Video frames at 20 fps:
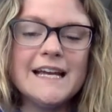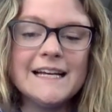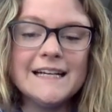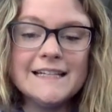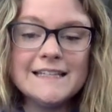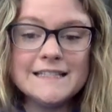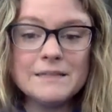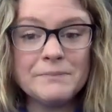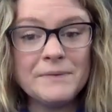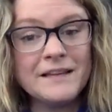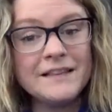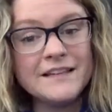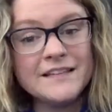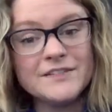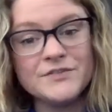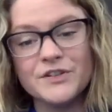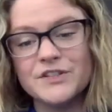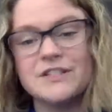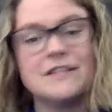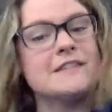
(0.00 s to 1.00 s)
To me, these
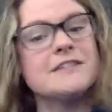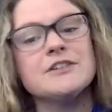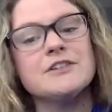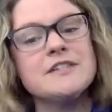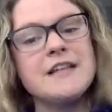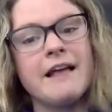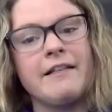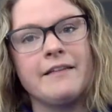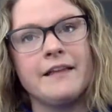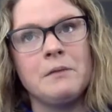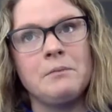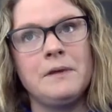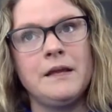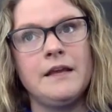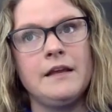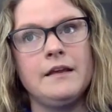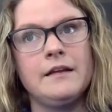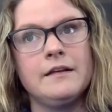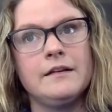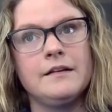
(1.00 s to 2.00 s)
verses are telling
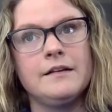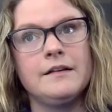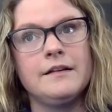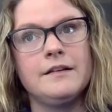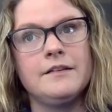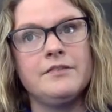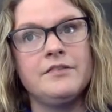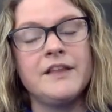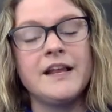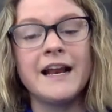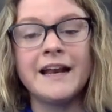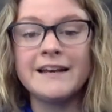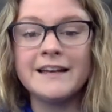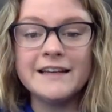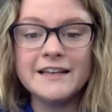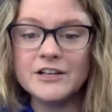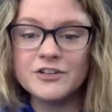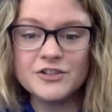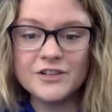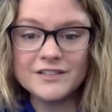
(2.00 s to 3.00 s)
me that I need
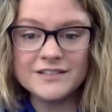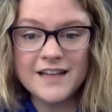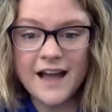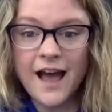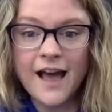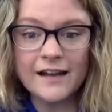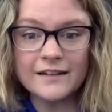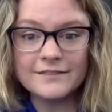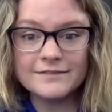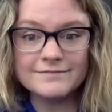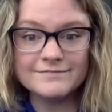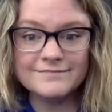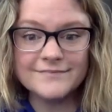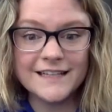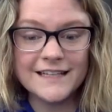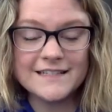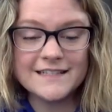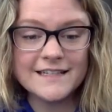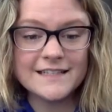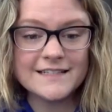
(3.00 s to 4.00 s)
to trust God.
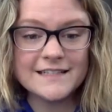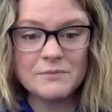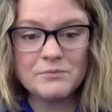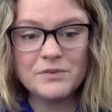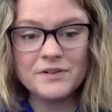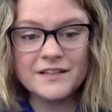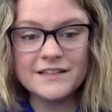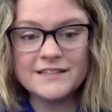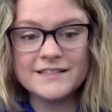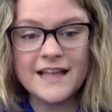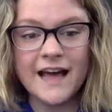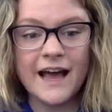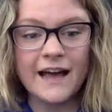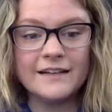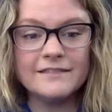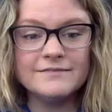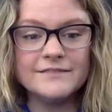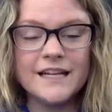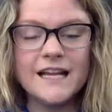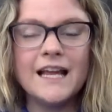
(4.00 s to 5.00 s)
It's as simple as that.
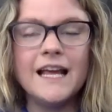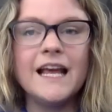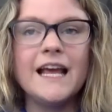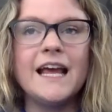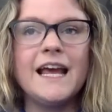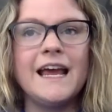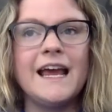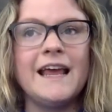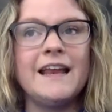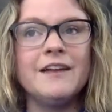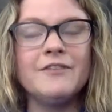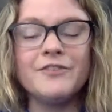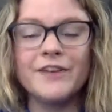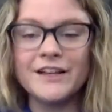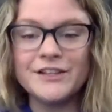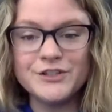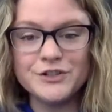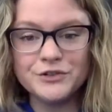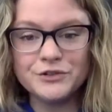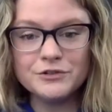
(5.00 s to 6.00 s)
And if I
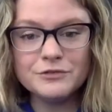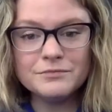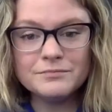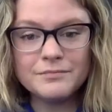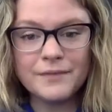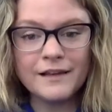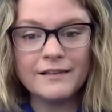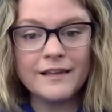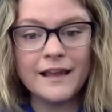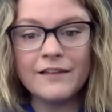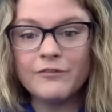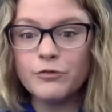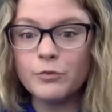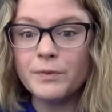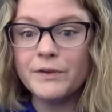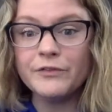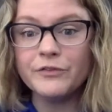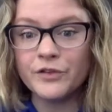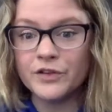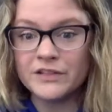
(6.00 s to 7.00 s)
do, my life will be
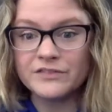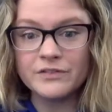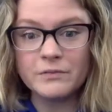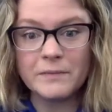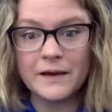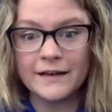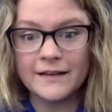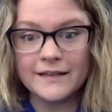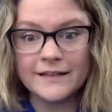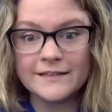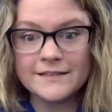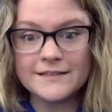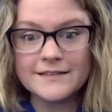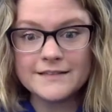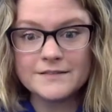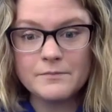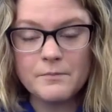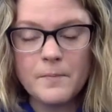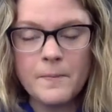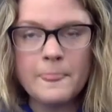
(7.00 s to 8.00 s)
full of abundance.
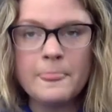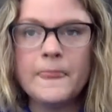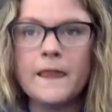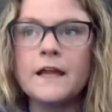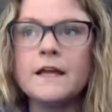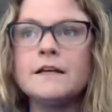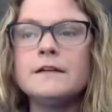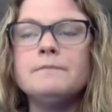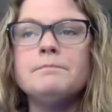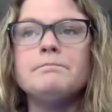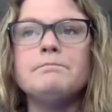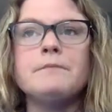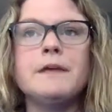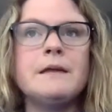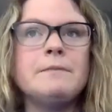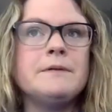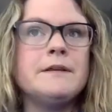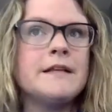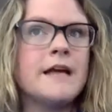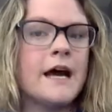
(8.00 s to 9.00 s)

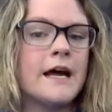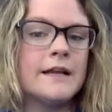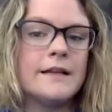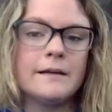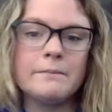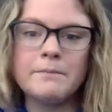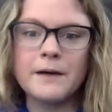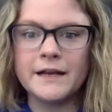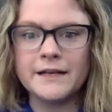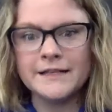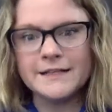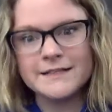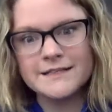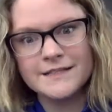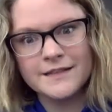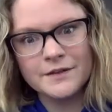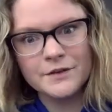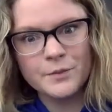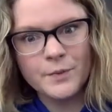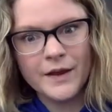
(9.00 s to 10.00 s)
Maybe not abundance
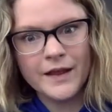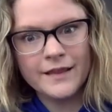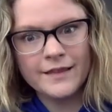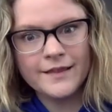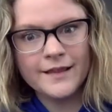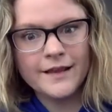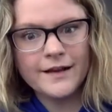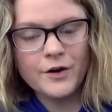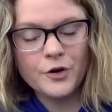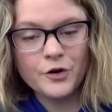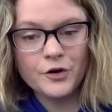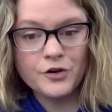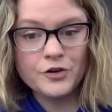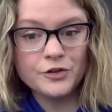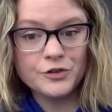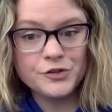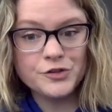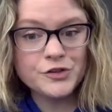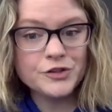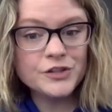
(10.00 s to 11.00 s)
in the way that our
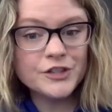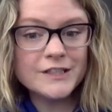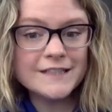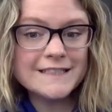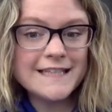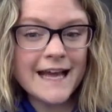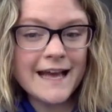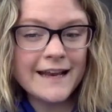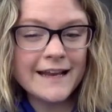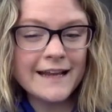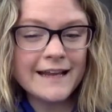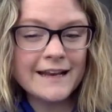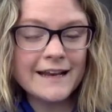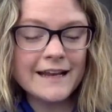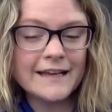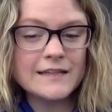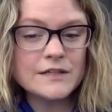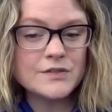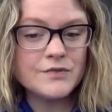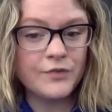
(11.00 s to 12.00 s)
culture looks at it,
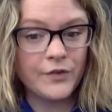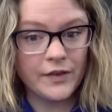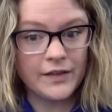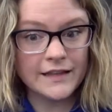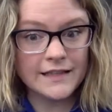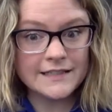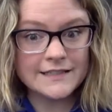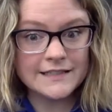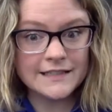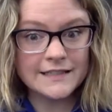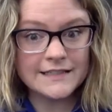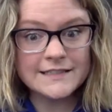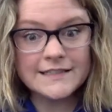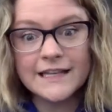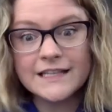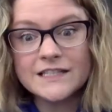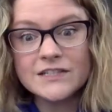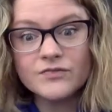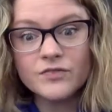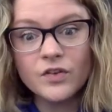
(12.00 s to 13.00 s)
as feeling
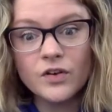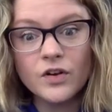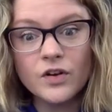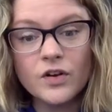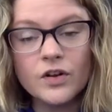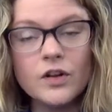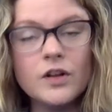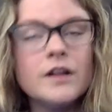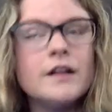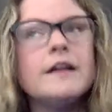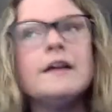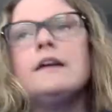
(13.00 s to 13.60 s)
successful,